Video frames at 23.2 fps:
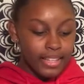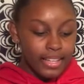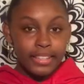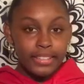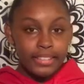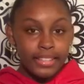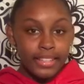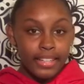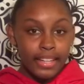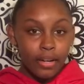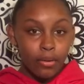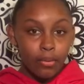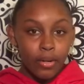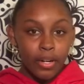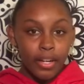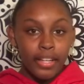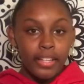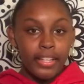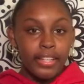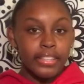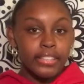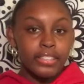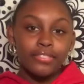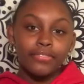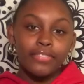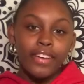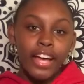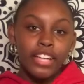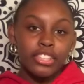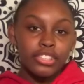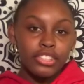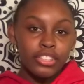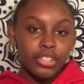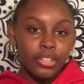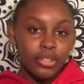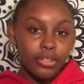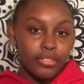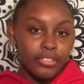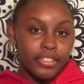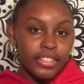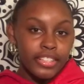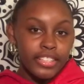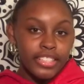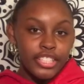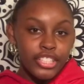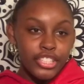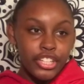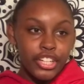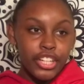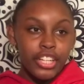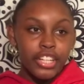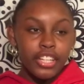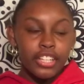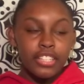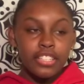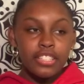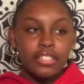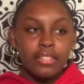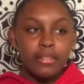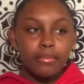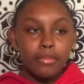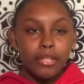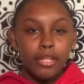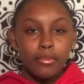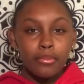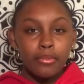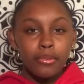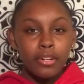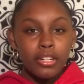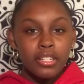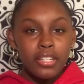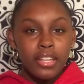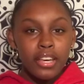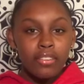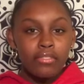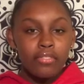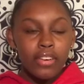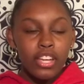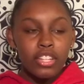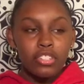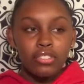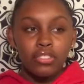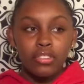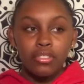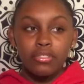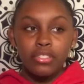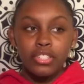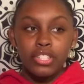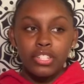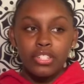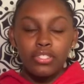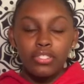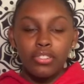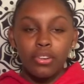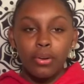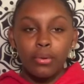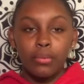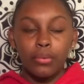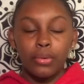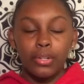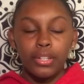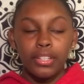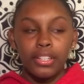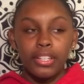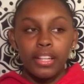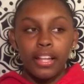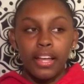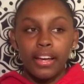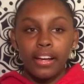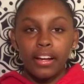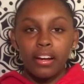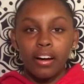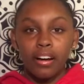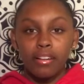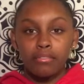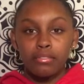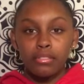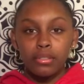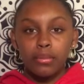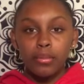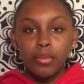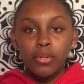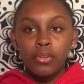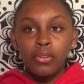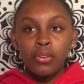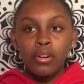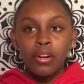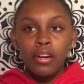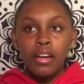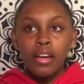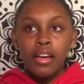Next thing I want is Fashion Nova jeans. People are saying Fashion Nova jeans are really like comfortable.